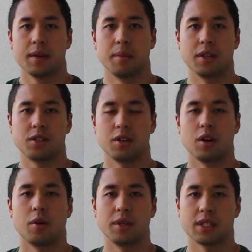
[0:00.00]
make sure to
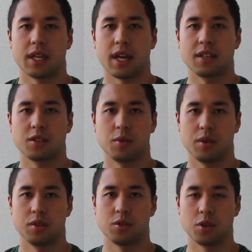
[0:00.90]
always like answer
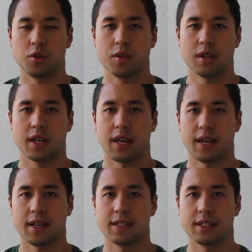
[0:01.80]
with the truth,
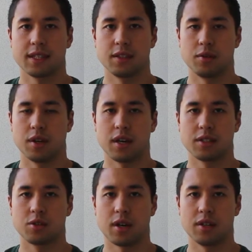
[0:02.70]
and do
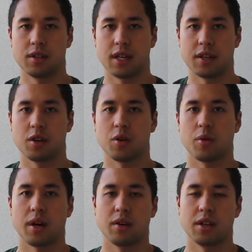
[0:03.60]
not try to like go
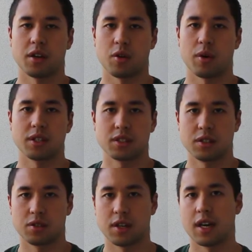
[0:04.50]
around like a question
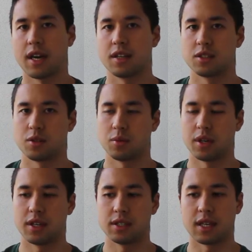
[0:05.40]
or not answer
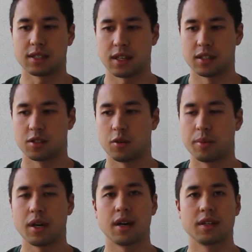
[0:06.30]
what he's asking. So
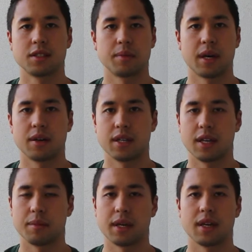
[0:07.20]
be honest about it,
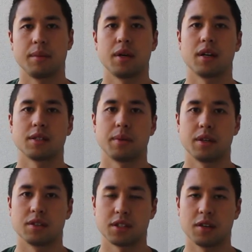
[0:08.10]
like be honest about
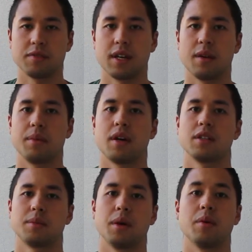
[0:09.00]
yourself, and be
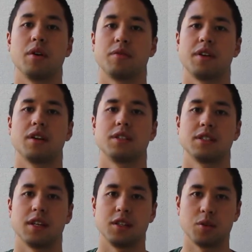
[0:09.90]
honest about what your fiance
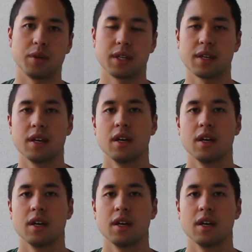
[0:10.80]
is like doing